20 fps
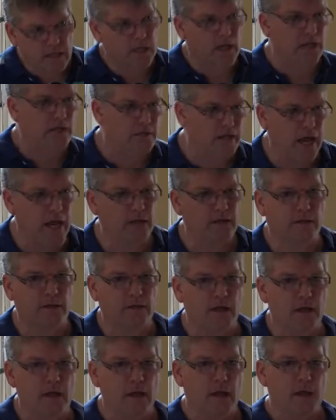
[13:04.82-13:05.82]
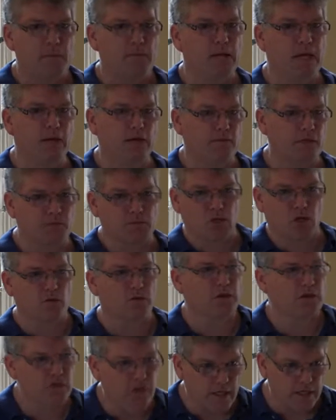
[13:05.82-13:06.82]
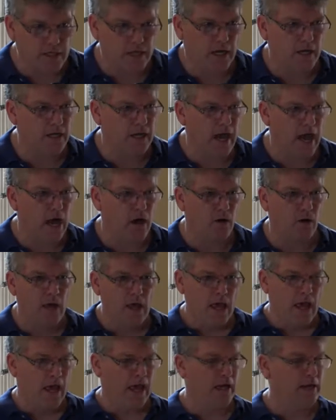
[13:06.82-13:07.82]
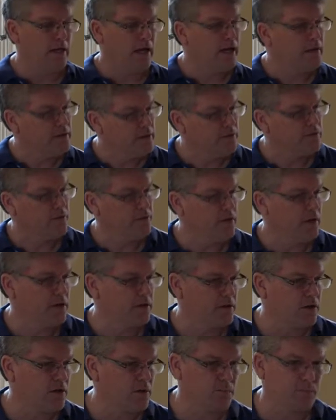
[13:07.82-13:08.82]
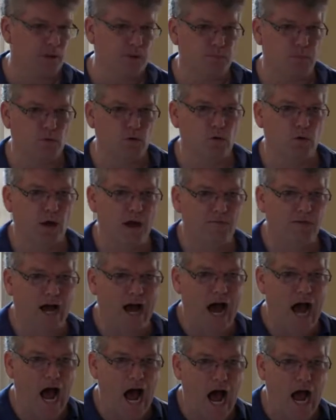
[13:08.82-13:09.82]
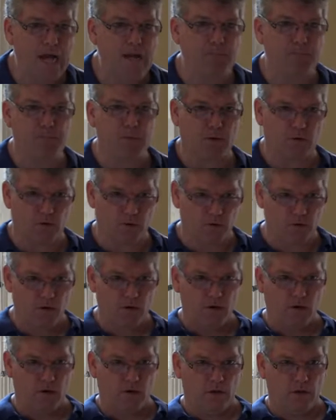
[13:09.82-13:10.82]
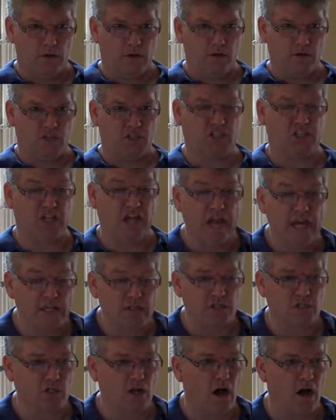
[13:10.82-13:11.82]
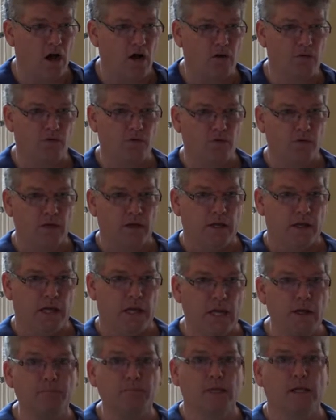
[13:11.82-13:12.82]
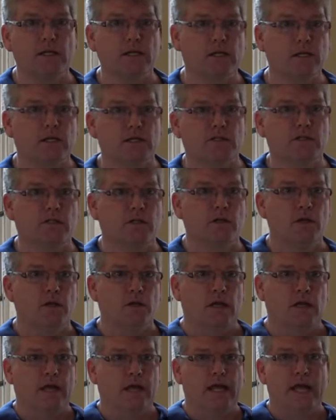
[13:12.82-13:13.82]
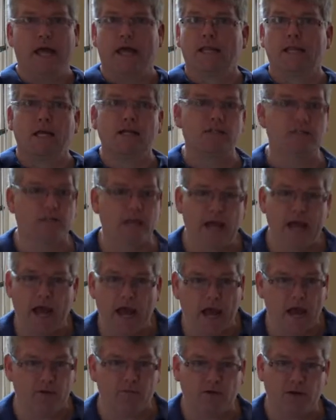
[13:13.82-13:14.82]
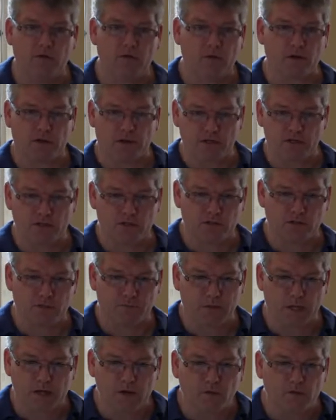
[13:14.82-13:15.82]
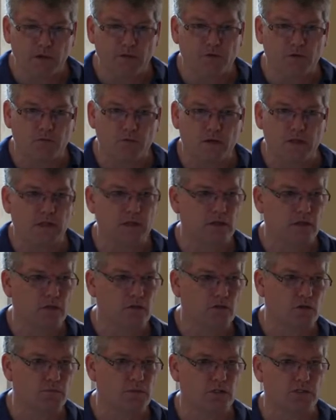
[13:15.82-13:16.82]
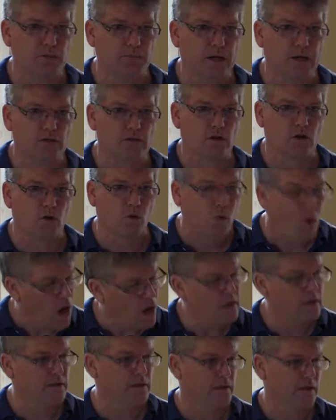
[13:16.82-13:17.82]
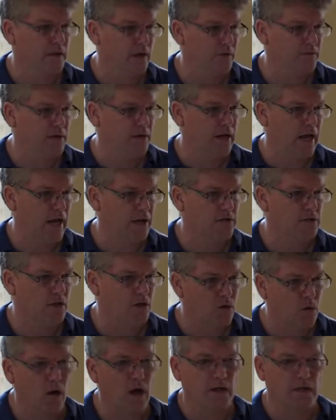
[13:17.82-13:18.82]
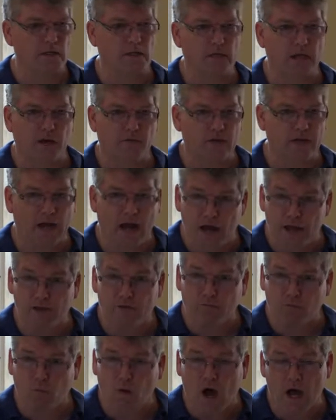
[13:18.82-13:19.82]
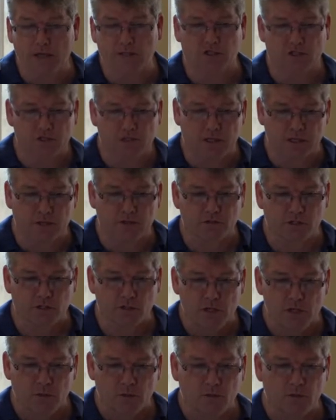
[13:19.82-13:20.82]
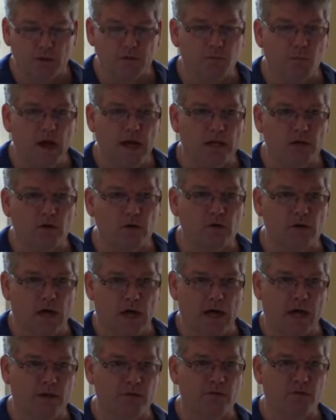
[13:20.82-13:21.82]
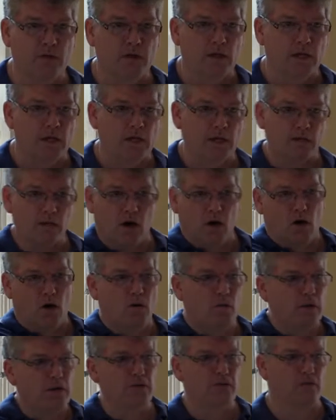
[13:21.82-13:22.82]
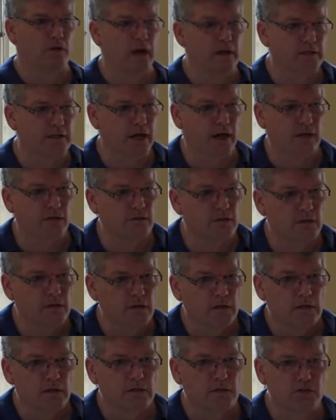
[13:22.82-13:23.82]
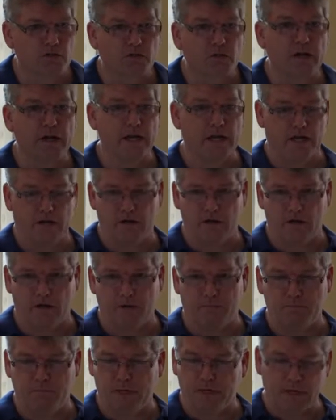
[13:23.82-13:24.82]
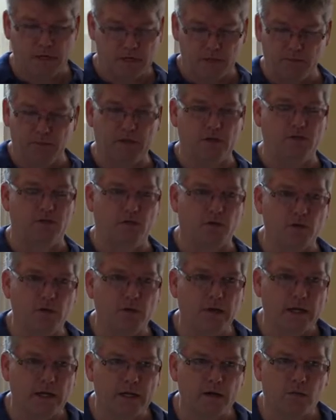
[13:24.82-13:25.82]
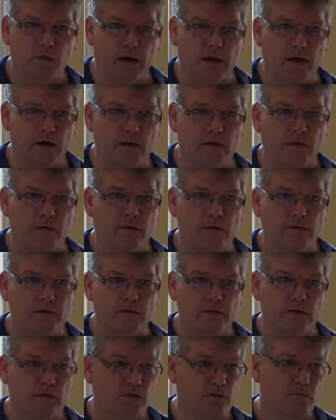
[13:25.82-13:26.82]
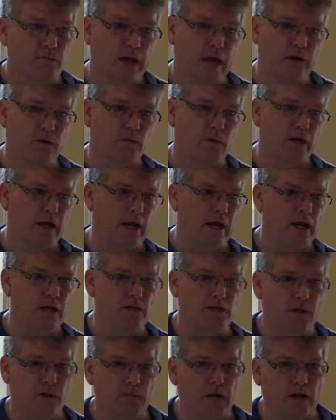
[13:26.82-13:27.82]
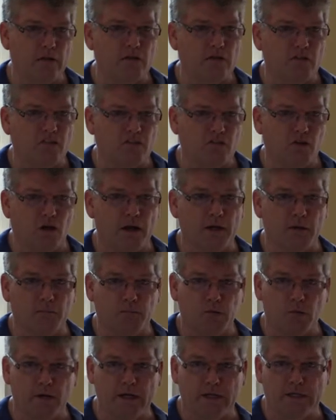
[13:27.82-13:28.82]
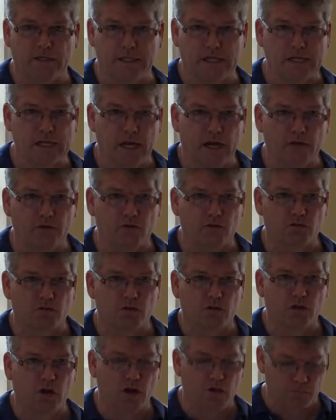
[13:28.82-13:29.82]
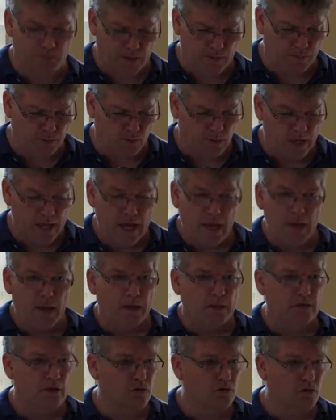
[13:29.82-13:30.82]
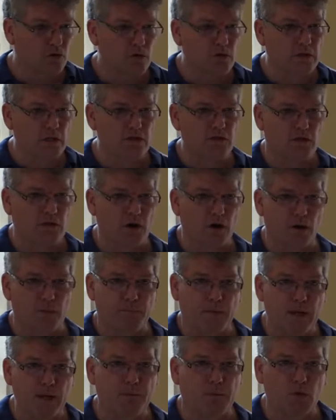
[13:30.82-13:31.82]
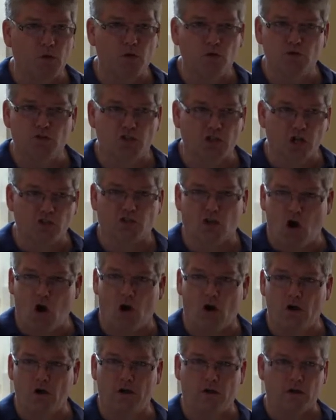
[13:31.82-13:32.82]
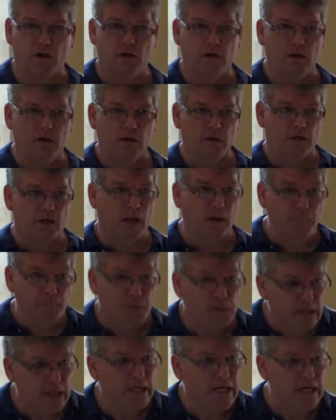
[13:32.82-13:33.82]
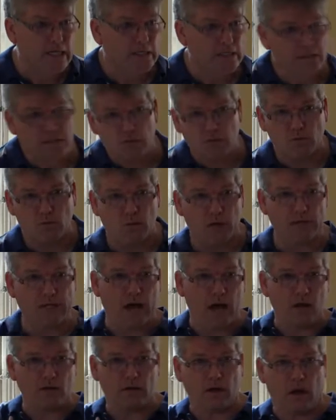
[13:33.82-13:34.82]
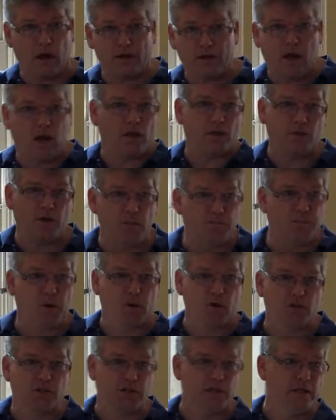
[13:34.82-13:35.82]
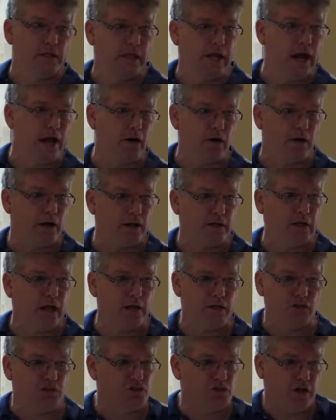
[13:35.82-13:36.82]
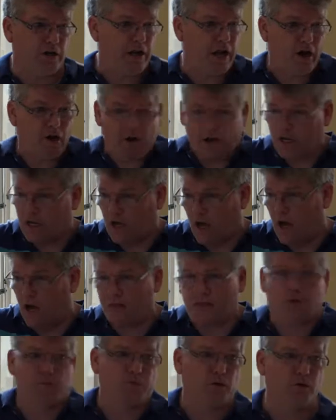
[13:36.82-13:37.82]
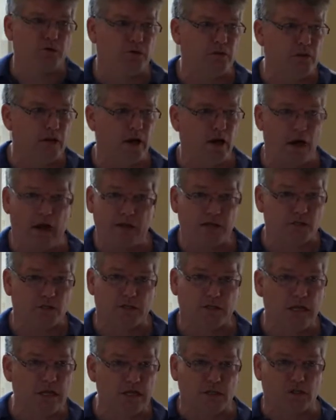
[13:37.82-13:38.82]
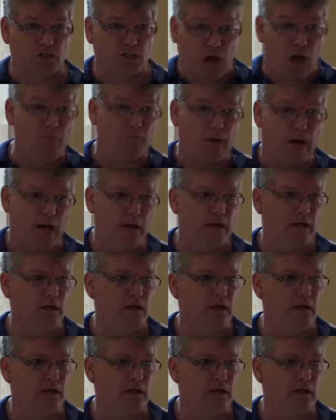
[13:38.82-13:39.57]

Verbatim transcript: content because I'm so discontent now. And, and this is it. There are people who have a hyper sense of emptiness unless they have a relationship. They don't even really think too much about the quality of it as the quantity of it. I have watched this with my own eyes in the hallways right down the street here, but it could be true anywhere doesn't matter what age, I'm not just trying to point at teenagers or young people. The truth is, there are people who just aren't complete without another person there and, and generic other person there. I just need somebody